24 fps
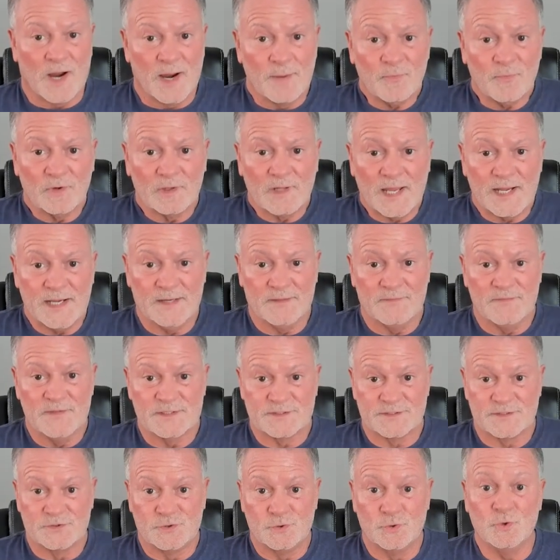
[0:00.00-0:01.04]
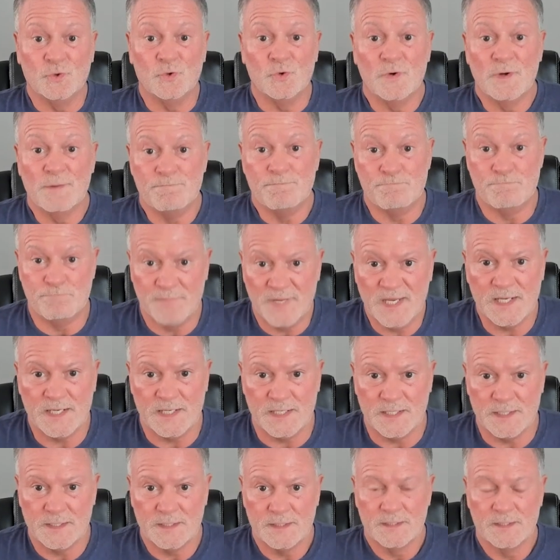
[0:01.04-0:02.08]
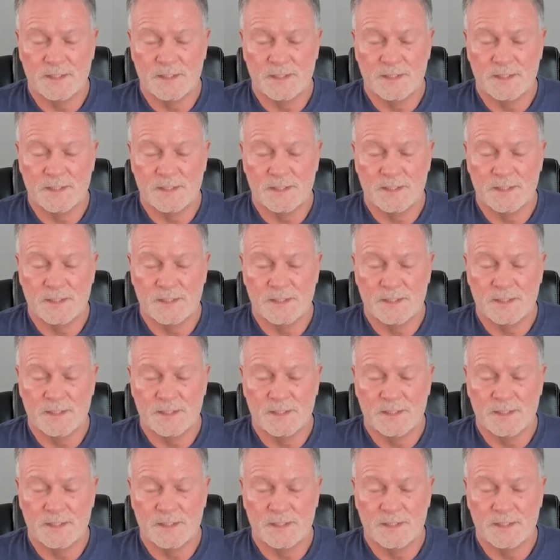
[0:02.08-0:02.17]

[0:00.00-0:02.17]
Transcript: I'm relating this to me.